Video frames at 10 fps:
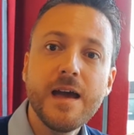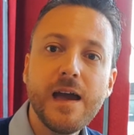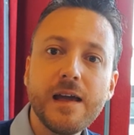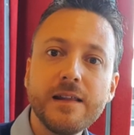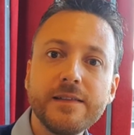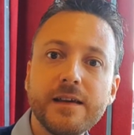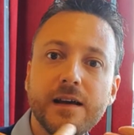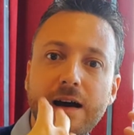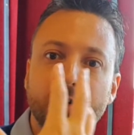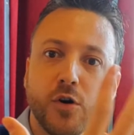And
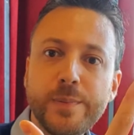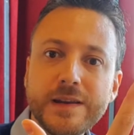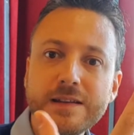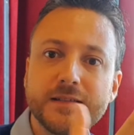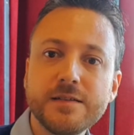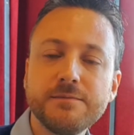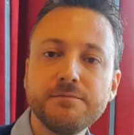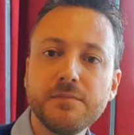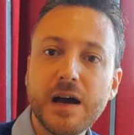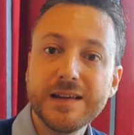I open it,
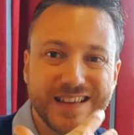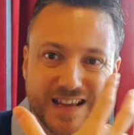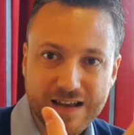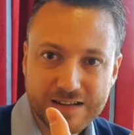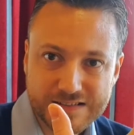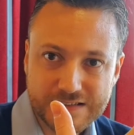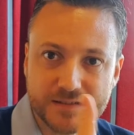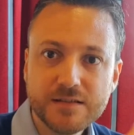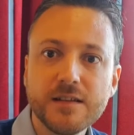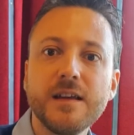I decant
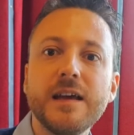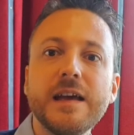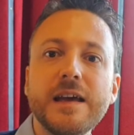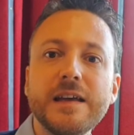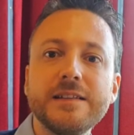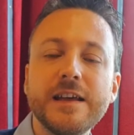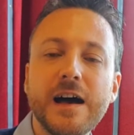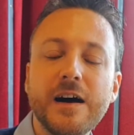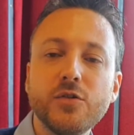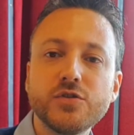it, and
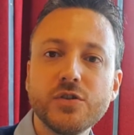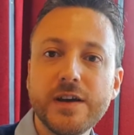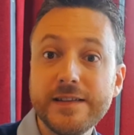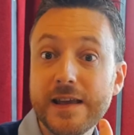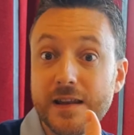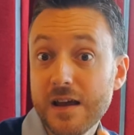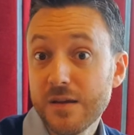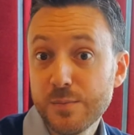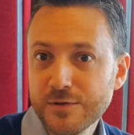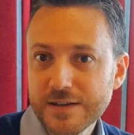then
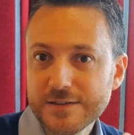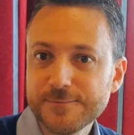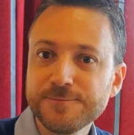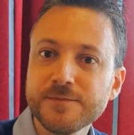I pour it.